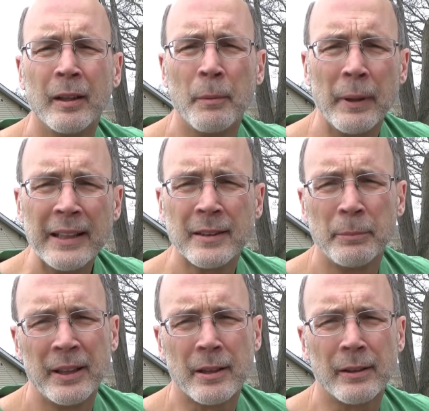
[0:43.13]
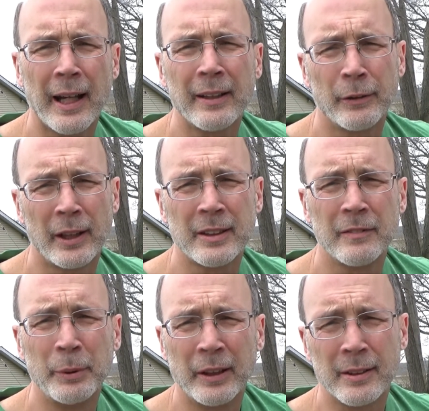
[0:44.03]
Mason bees are not
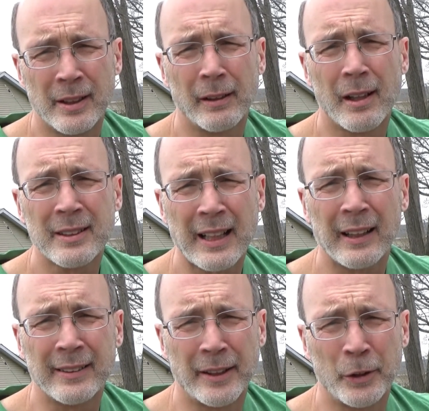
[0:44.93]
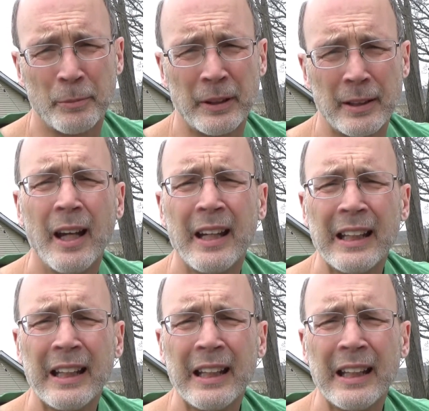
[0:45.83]
aggressive because they are a solitary bee.